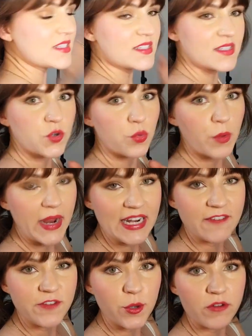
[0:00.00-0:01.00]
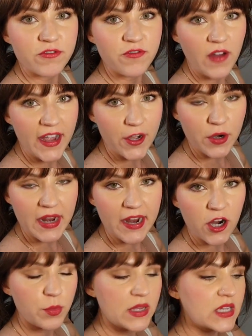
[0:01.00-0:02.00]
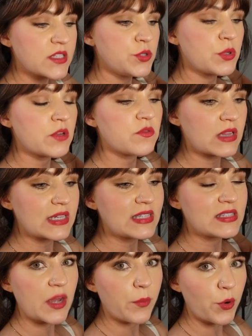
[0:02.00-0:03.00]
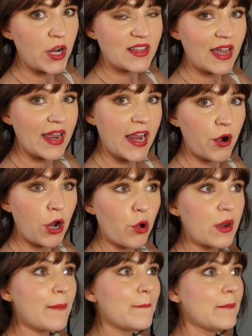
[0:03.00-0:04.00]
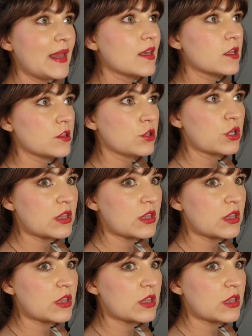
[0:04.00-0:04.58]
is great if you have finer hair because you can really separate that hair out and make it look